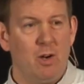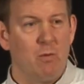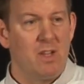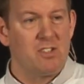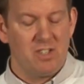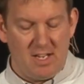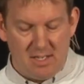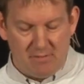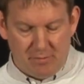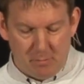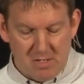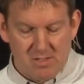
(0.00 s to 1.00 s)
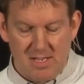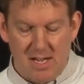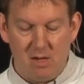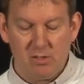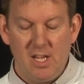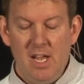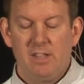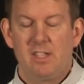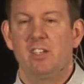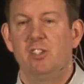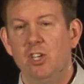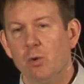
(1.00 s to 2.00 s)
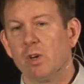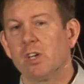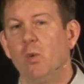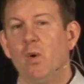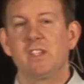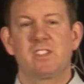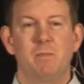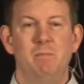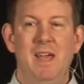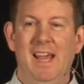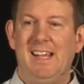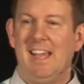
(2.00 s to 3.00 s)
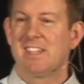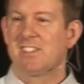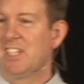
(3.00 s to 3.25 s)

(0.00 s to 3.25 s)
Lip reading: originated from the sound that you were going to make as